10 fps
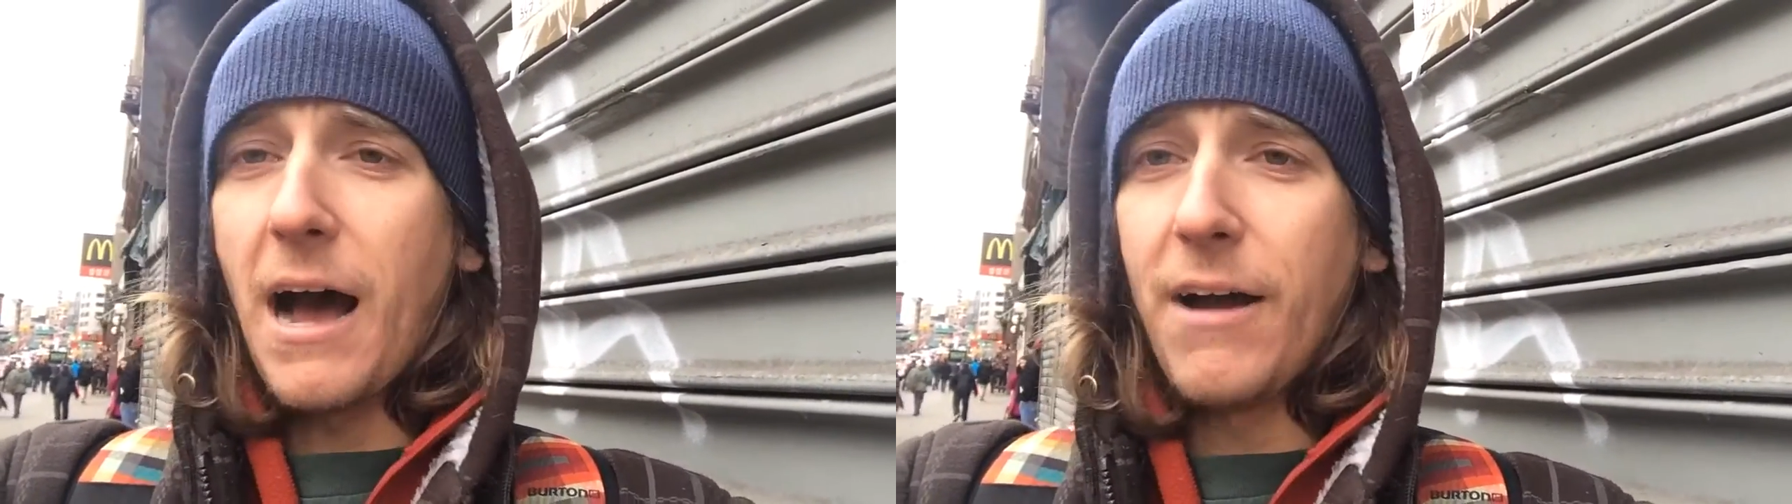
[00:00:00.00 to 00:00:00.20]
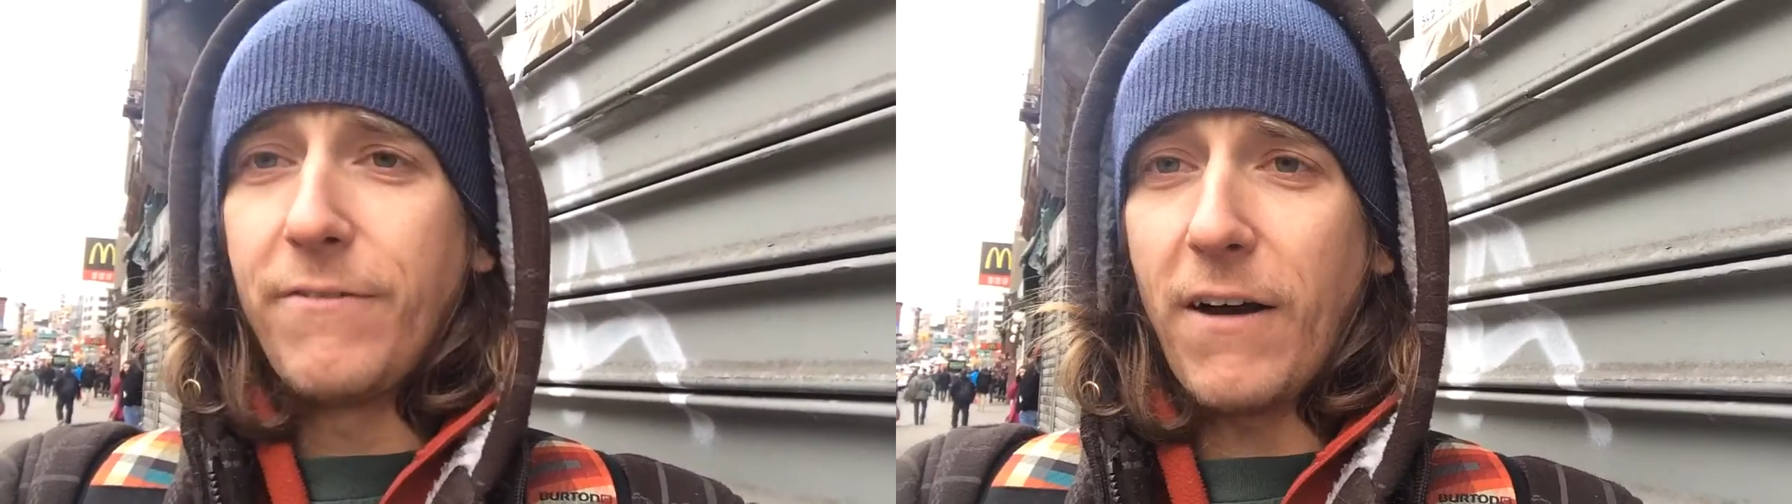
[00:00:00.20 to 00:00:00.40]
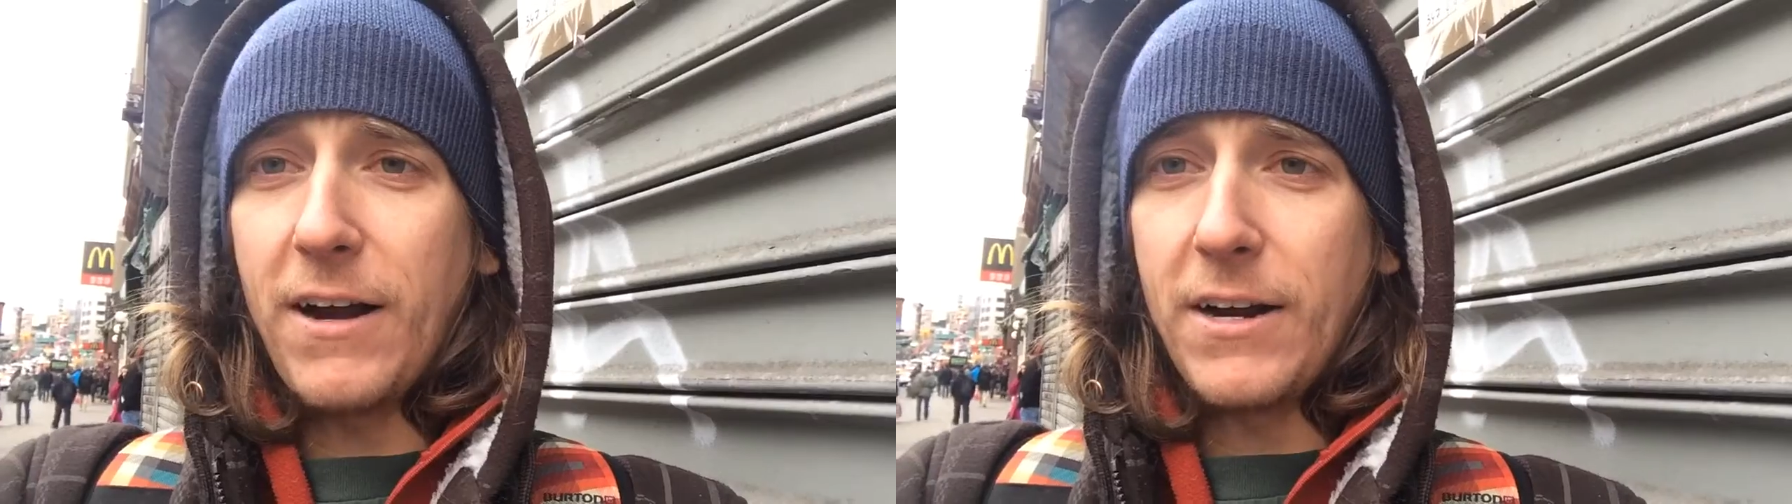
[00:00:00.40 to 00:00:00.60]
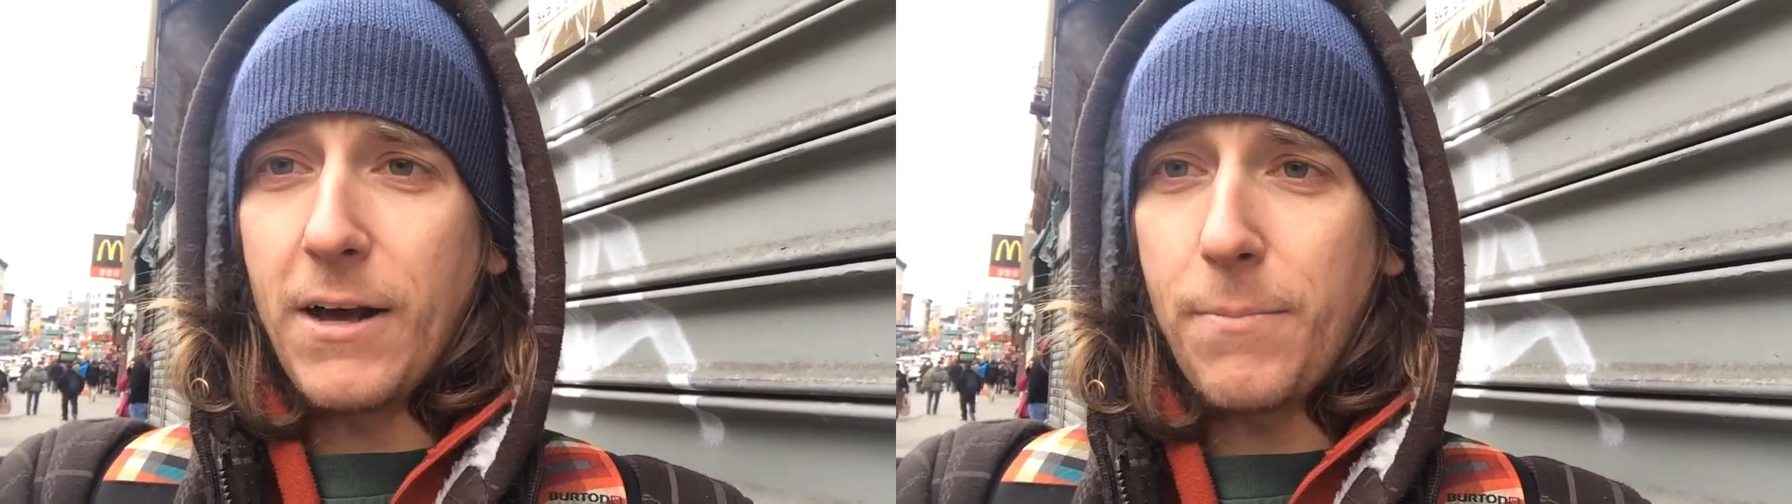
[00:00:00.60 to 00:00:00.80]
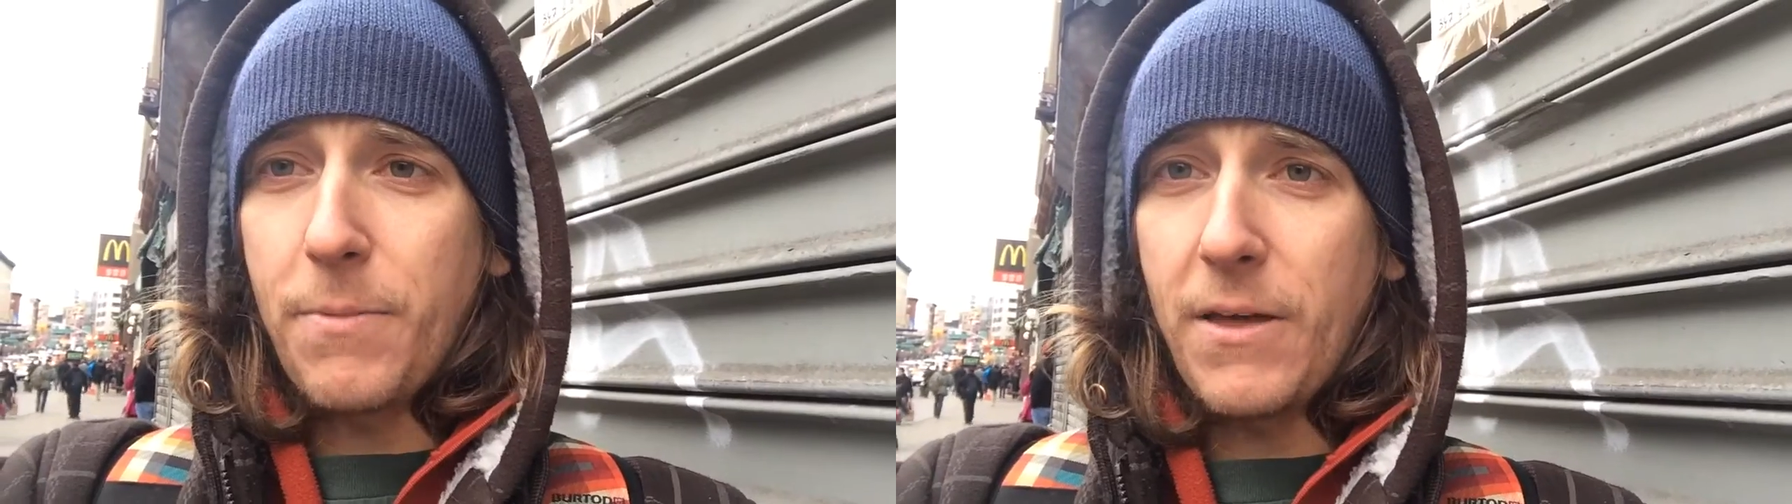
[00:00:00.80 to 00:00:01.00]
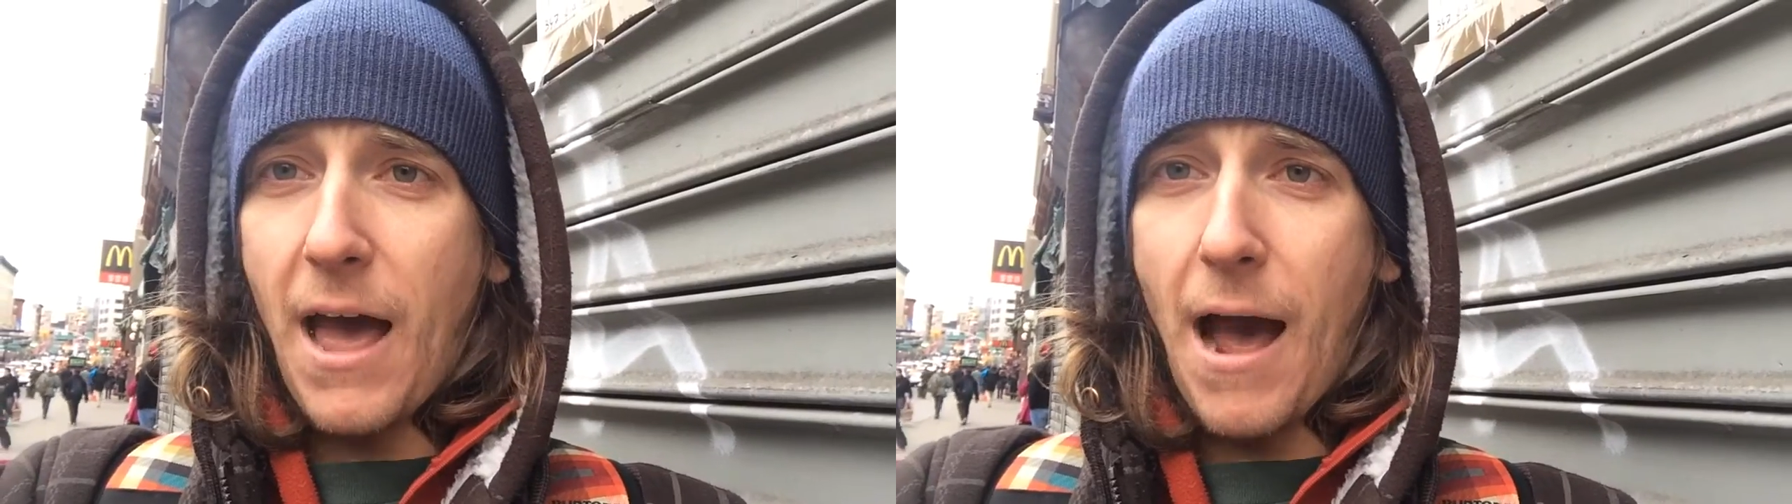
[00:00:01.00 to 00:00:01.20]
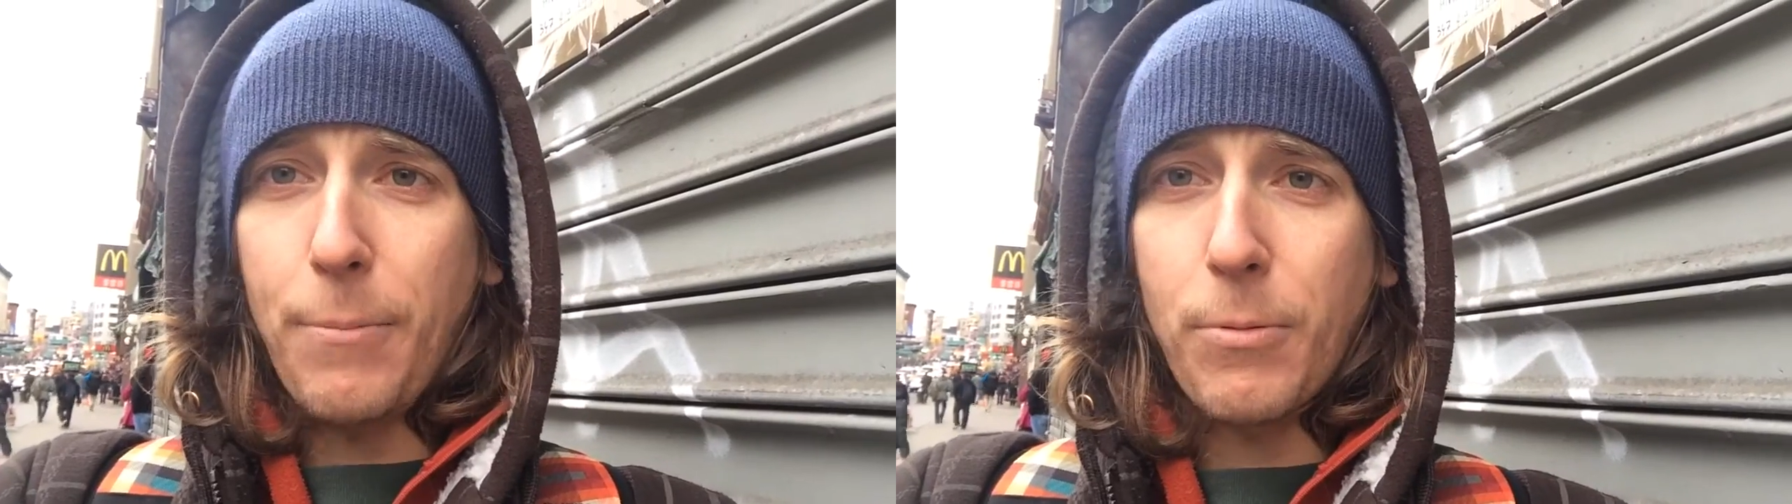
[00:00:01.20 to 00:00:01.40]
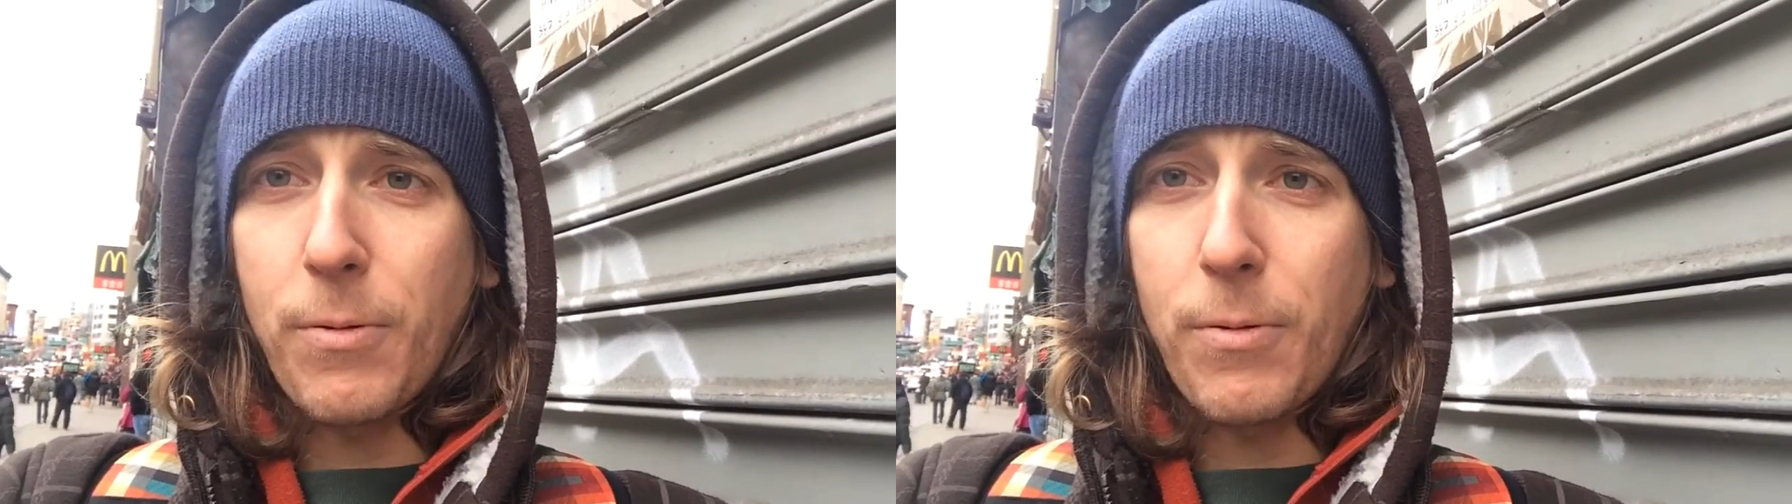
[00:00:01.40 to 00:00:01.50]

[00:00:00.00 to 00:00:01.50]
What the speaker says: I fired up the Apple